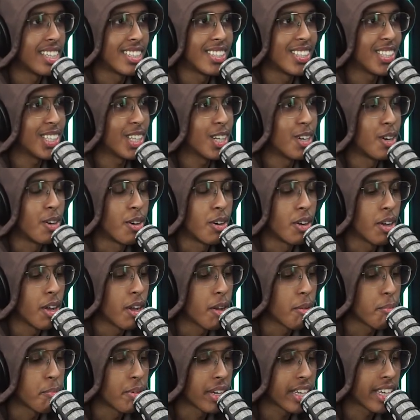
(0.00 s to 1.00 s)
No, no.
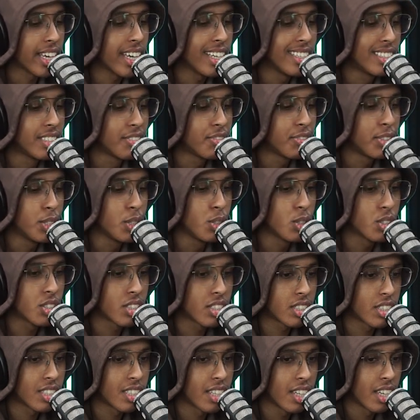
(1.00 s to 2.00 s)
Piqué
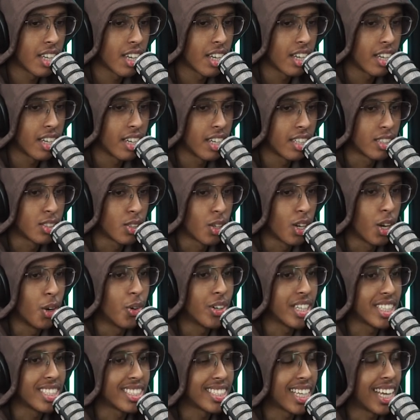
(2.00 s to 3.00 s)
refused to lower
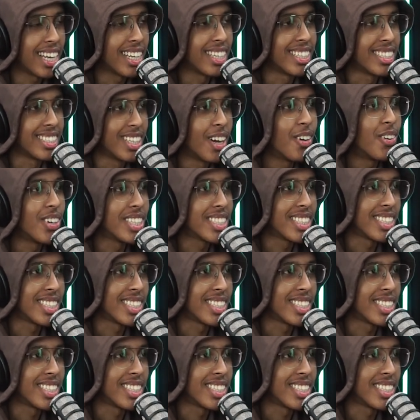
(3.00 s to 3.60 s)
his salary. That was